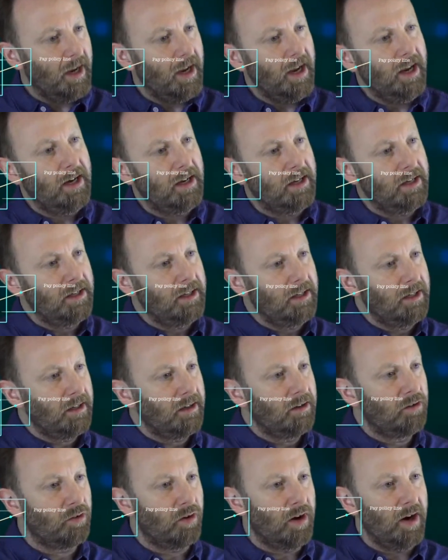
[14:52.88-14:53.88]
in a
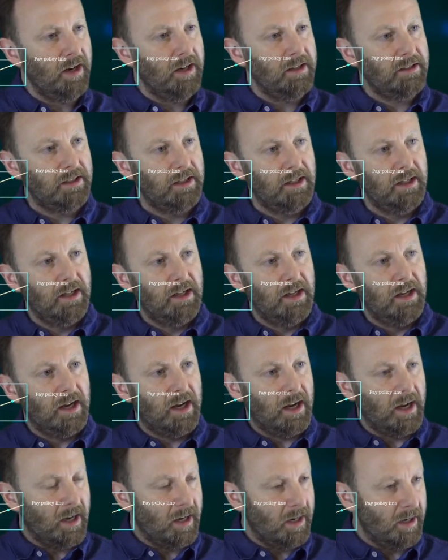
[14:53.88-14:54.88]
grade
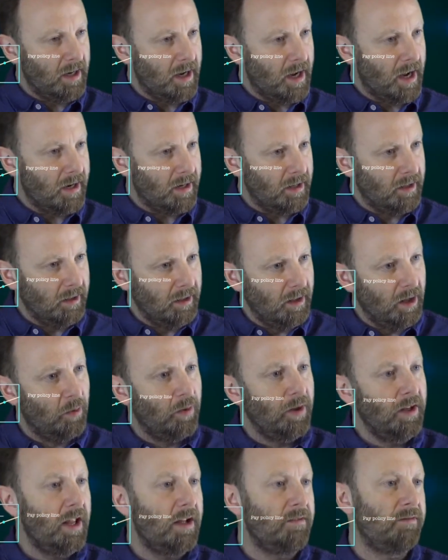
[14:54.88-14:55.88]
at a
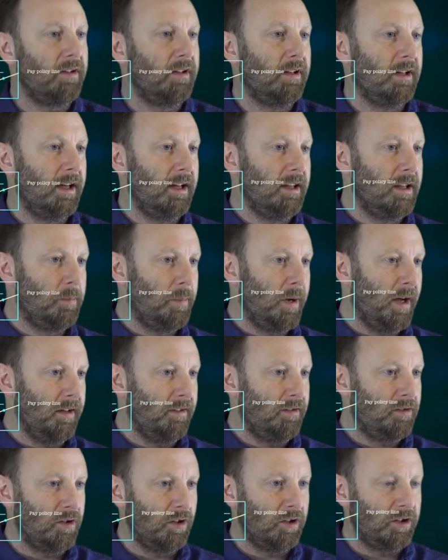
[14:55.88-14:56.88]
lower level in the pay
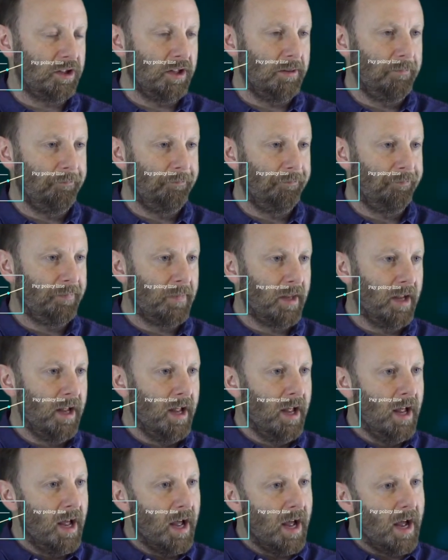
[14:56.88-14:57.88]
structure,
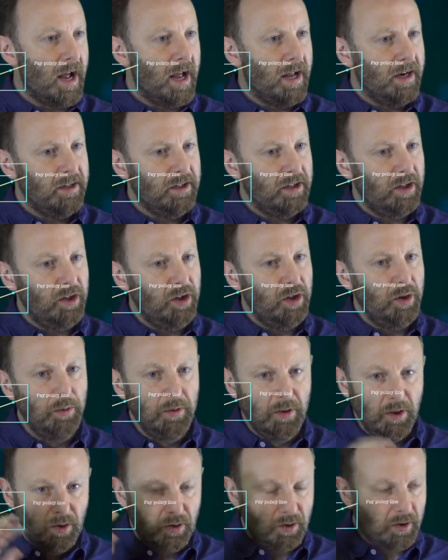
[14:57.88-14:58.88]
and you
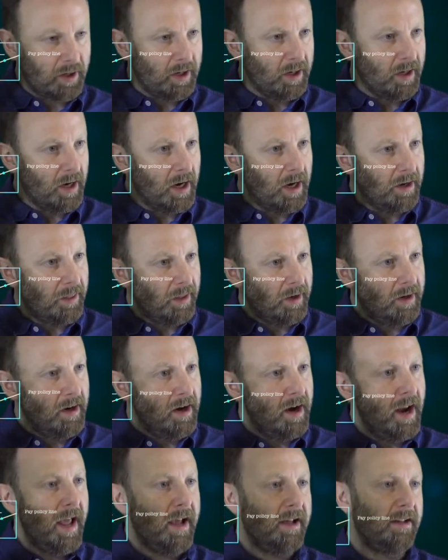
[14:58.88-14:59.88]
look at the
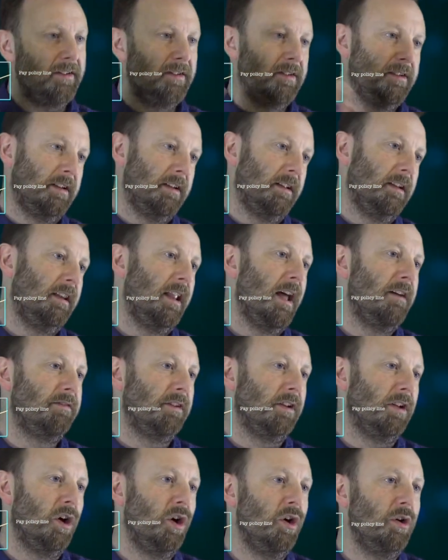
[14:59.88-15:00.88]
next level